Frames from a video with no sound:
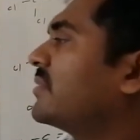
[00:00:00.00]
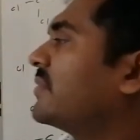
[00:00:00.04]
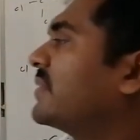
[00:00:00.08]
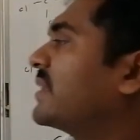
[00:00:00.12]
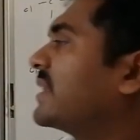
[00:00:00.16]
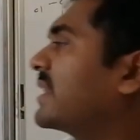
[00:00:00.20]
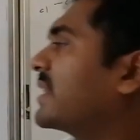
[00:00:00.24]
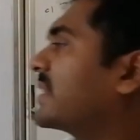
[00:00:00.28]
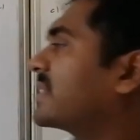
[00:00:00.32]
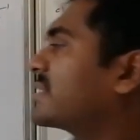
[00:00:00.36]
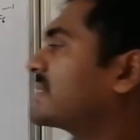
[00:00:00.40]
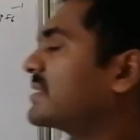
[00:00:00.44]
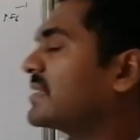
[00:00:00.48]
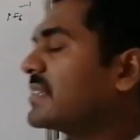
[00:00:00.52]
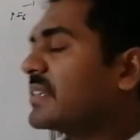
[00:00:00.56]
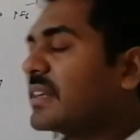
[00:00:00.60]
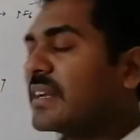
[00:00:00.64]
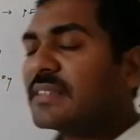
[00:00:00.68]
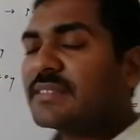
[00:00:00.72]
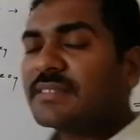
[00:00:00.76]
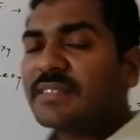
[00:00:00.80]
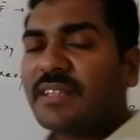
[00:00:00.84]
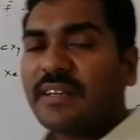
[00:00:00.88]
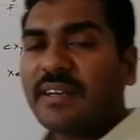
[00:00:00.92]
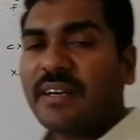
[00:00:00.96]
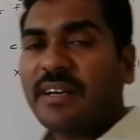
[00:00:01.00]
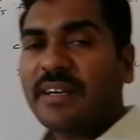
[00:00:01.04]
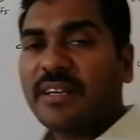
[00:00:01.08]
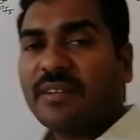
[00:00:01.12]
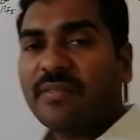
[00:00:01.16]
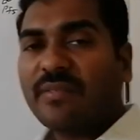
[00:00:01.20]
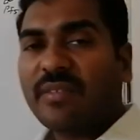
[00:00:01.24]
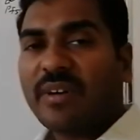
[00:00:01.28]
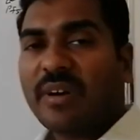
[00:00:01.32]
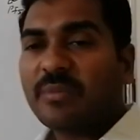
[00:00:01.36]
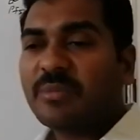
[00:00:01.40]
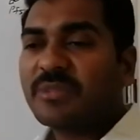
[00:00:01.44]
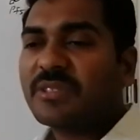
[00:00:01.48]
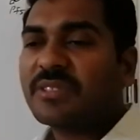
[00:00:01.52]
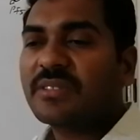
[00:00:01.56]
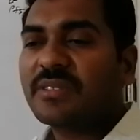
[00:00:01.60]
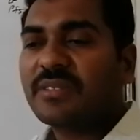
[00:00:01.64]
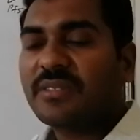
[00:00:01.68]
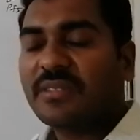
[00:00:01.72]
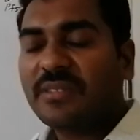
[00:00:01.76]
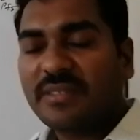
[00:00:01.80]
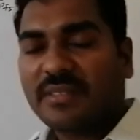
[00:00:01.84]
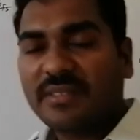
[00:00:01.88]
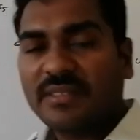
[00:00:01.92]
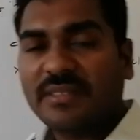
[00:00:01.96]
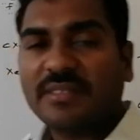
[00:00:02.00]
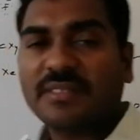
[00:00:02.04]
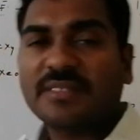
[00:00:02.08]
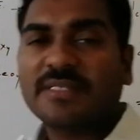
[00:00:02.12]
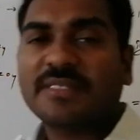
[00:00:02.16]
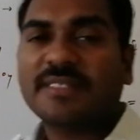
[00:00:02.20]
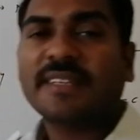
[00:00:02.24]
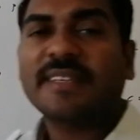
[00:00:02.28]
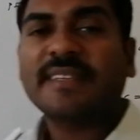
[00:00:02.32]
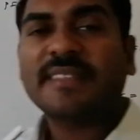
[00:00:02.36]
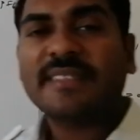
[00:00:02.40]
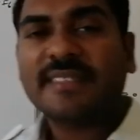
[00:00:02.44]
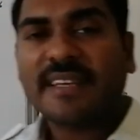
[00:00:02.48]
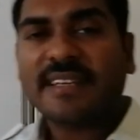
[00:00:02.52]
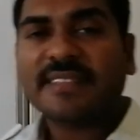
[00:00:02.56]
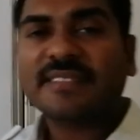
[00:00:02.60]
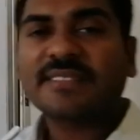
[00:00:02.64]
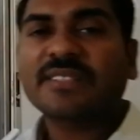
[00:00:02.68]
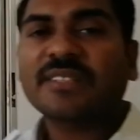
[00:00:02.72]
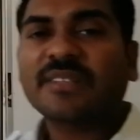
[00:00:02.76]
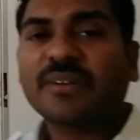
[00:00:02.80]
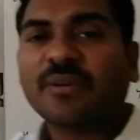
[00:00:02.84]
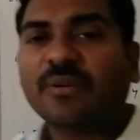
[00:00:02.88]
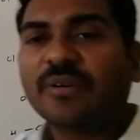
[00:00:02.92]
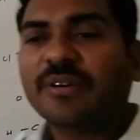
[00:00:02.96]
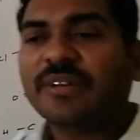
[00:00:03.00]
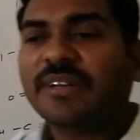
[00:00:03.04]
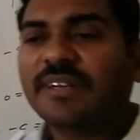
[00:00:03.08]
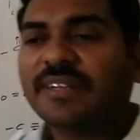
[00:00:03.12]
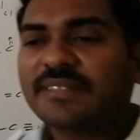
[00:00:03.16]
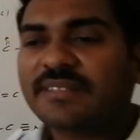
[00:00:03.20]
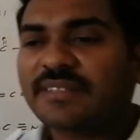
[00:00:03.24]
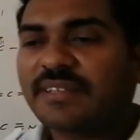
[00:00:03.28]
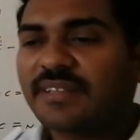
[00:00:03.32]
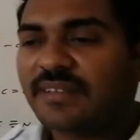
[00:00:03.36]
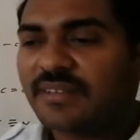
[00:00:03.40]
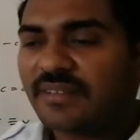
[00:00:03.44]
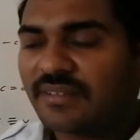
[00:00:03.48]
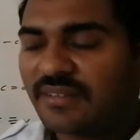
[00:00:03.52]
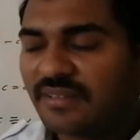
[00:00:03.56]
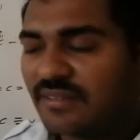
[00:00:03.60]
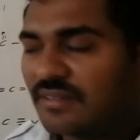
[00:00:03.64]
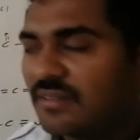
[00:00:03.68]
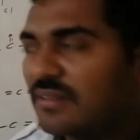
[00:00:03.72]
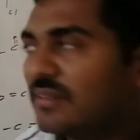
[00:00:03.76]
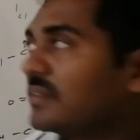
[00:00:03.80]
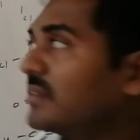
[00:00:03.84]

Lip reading: whereas xenon generally forms 6 as the coordination